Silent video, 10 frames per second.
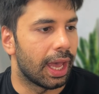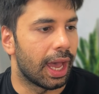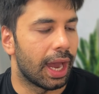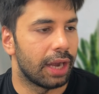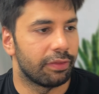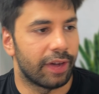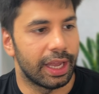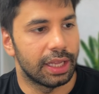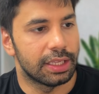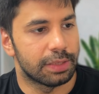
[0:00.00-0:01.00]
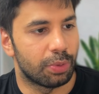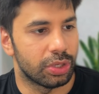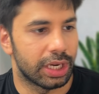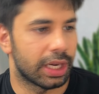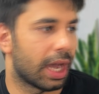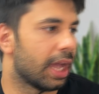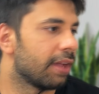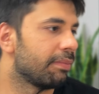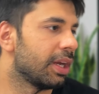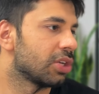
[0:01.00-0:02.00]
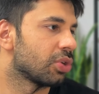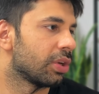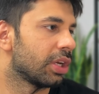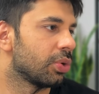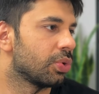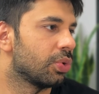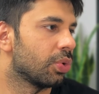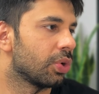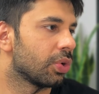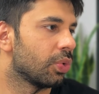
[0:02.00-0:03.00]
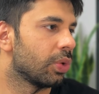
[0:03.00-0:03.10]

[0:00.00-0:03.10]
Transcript: And via this project, I have made sure that you don't